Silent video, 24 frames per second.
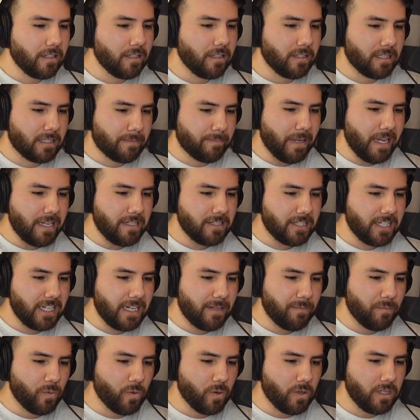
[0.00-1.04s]
Space
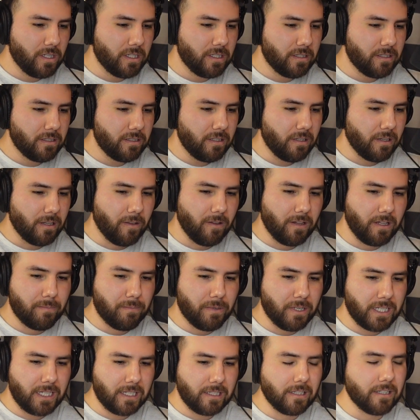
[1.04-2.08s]
Jam 1, Lola
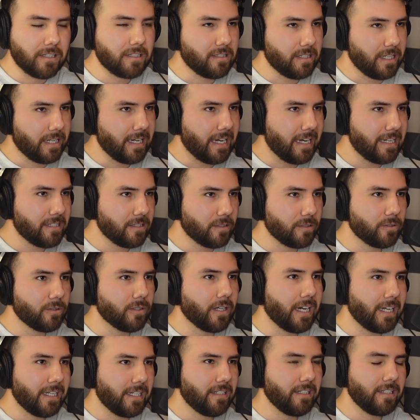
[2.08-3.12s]
Bunny looks like high school.
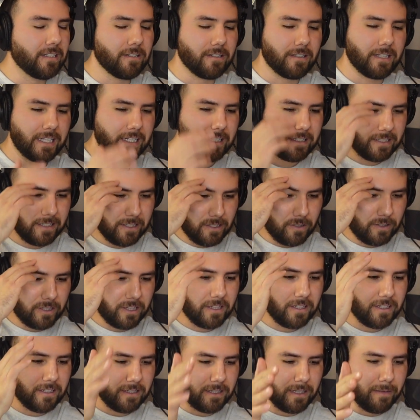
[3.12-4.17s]

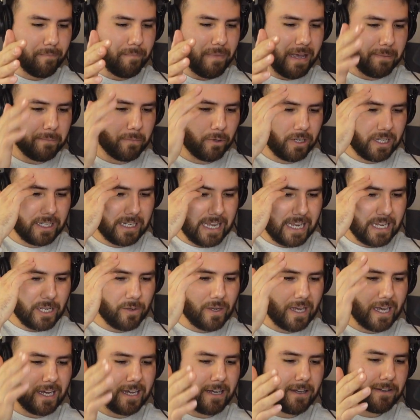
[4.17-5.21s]
The memory that you
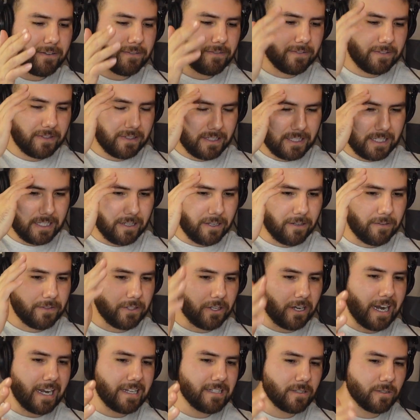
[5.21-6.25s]
have of
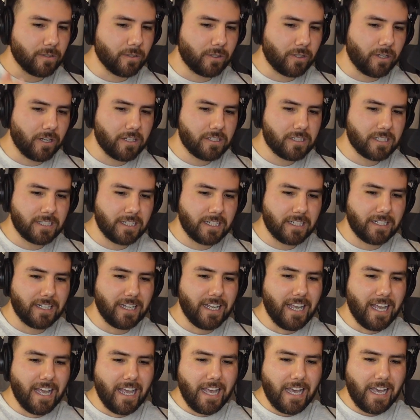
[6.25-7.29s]
your high school crush,
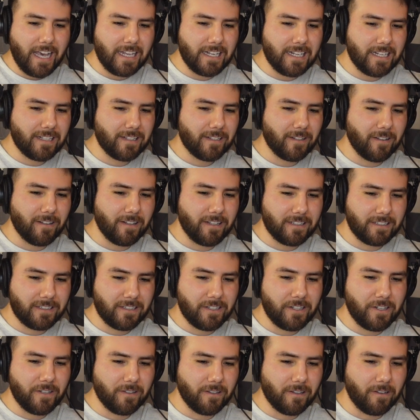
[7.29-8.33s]
and then Lola, the
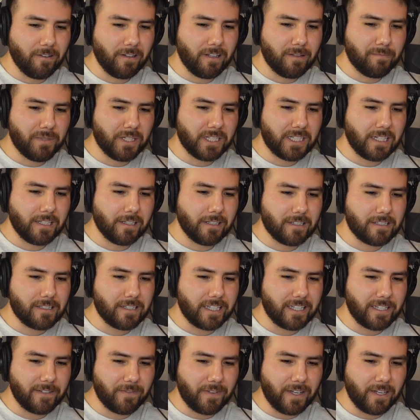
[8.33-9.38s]
new Lola Bunny looks
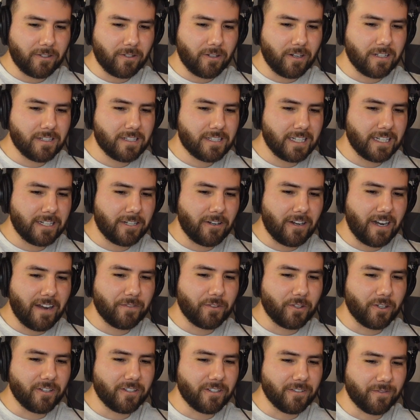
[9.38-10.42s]
like you found her on Tinder
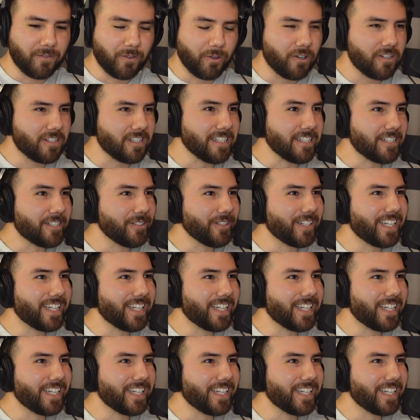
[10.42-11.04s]
after a divorce and 2